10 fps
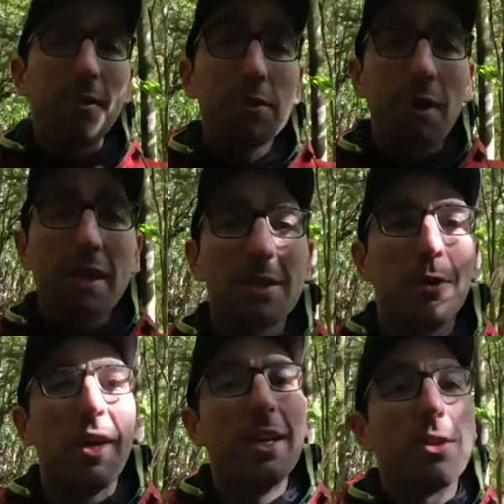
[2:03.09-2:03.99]
of track,
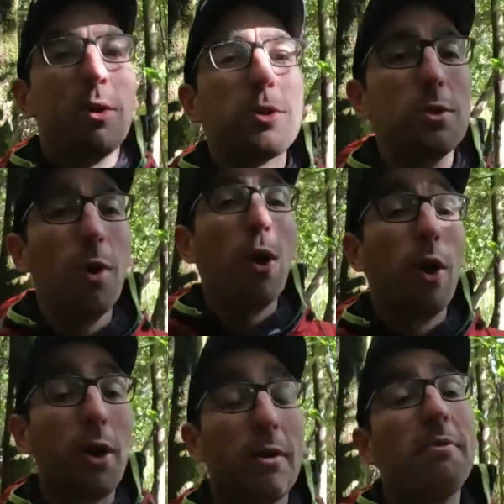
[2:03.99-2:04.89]
so there is also a
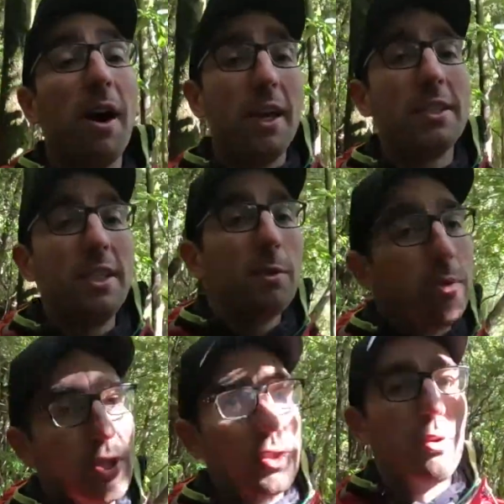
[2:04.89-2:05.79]
lot of variety,
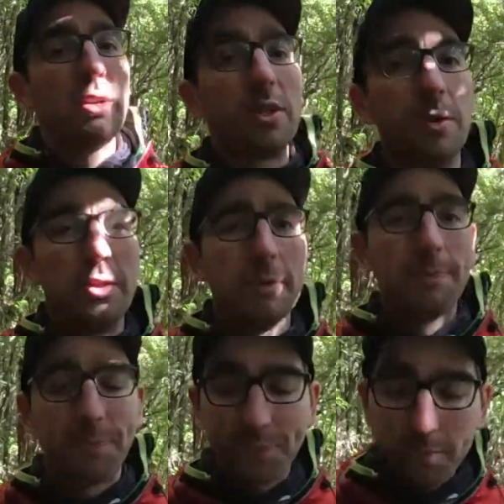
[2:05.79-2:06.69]
which is always good.
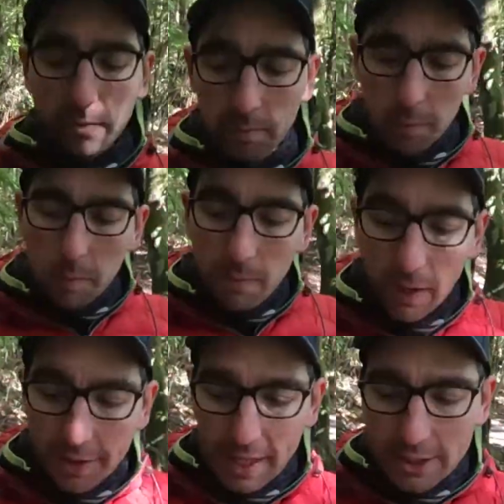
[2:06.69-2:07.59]

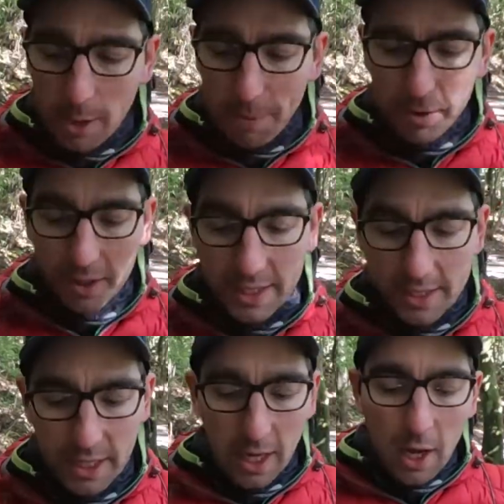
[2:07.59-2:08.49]
Next up on our
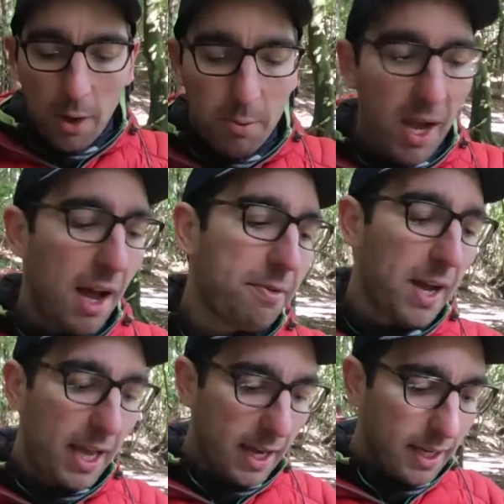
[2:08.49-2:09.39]
list we have
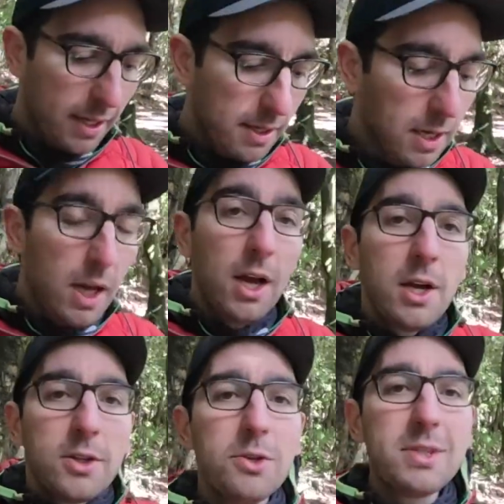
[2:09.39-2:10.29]
kayaking.
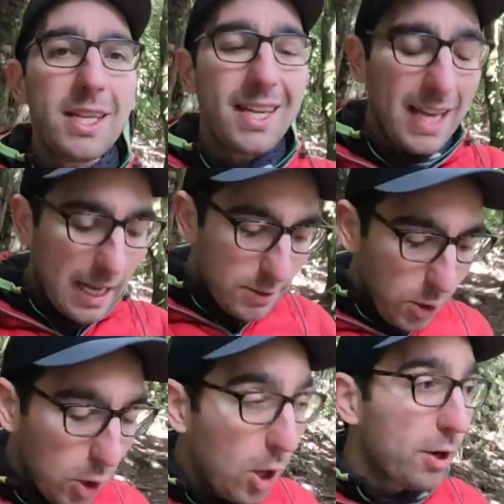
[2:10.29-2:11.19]
New Zealand has a
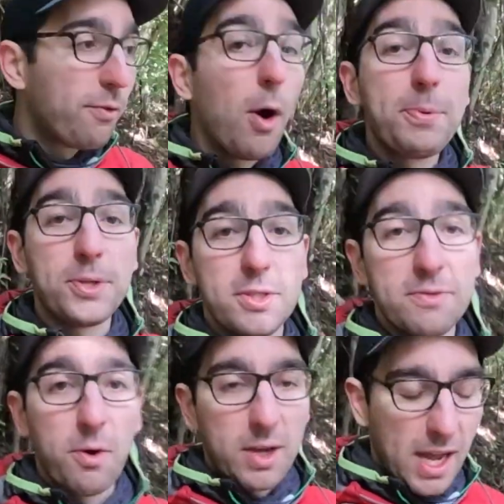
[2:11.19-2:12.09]
lot of options
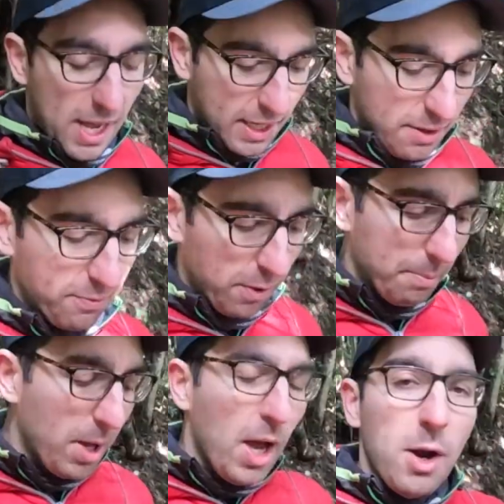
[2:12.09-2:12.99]
for kayaking,
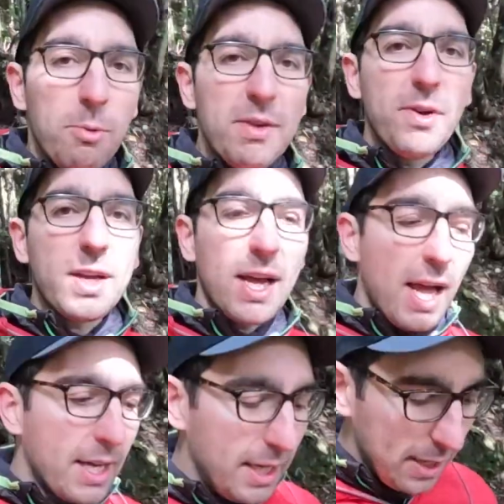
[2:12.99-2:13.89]
from river
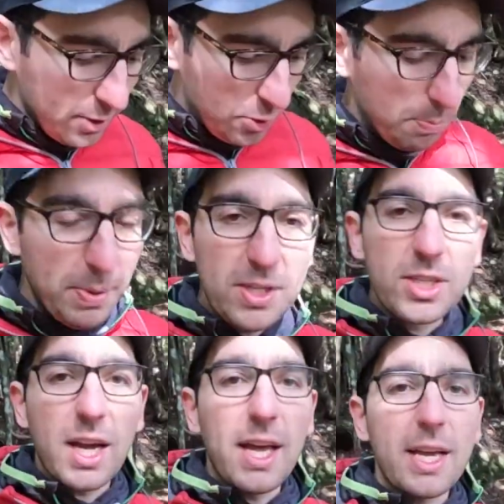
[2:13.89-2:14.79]
kayaking to beach
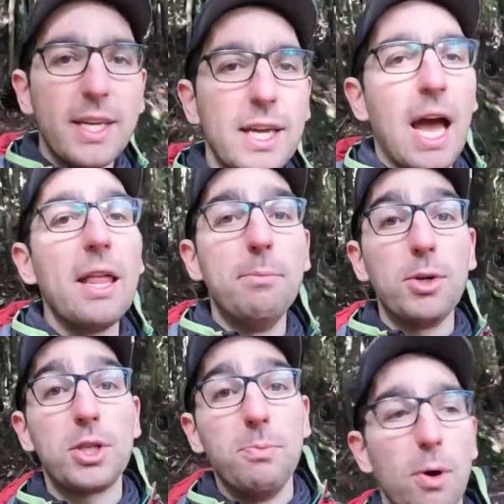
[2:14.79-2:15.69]
kayaking and
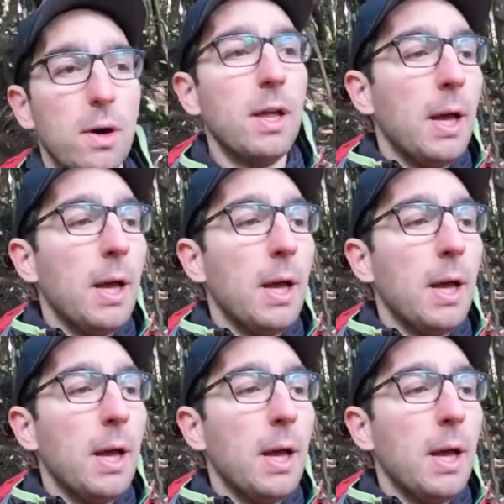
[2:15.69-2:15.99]
much more.